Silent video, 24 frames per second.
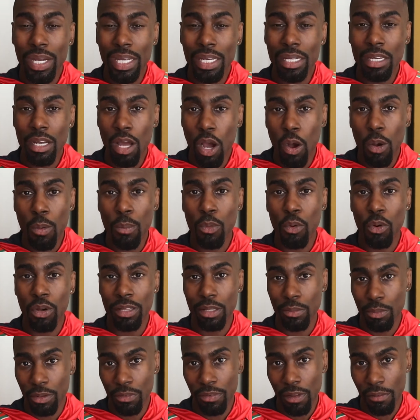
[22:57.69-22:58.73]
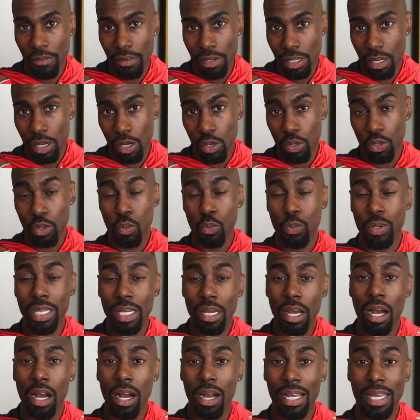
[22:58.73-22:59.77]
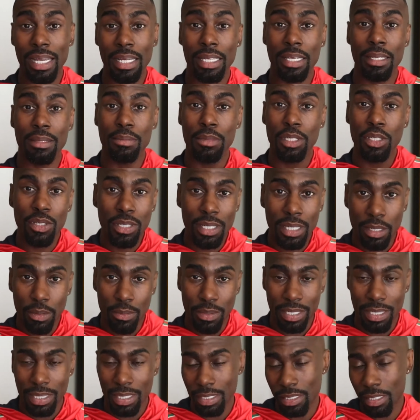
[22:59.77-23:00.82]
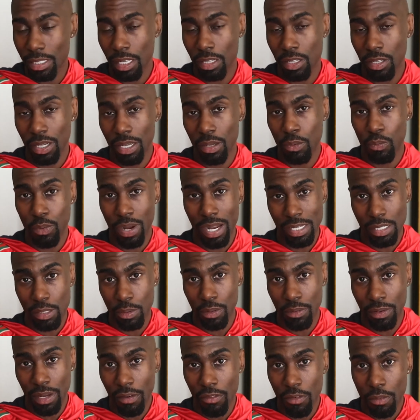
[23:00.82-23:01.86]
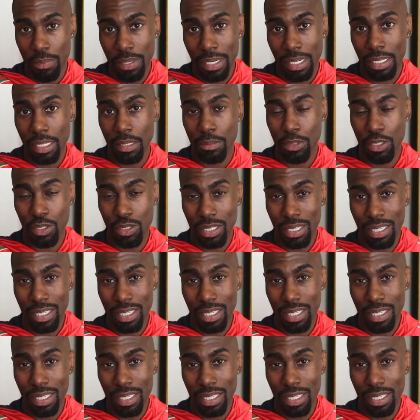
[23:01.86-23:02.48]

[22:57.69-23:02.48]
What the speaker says: We know more than we've ever known. We are in community with each other in ways that we've never been in